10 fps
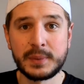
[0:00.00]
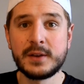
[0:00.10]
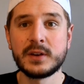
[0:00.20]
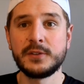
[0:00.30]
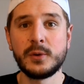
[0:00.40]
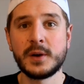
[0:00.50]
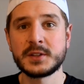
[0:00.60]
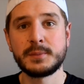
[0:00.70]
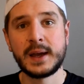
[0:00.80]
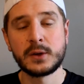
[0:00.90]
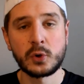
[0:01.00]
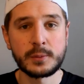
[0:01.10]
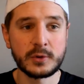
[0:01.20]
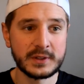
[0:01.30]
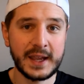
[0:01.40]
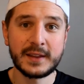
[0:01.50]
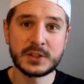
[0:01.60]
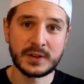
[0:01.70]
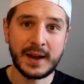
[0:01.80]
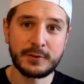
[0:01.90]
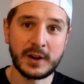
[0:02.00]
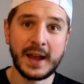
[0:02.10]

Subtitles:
Even if it wasn't my normal daily driver,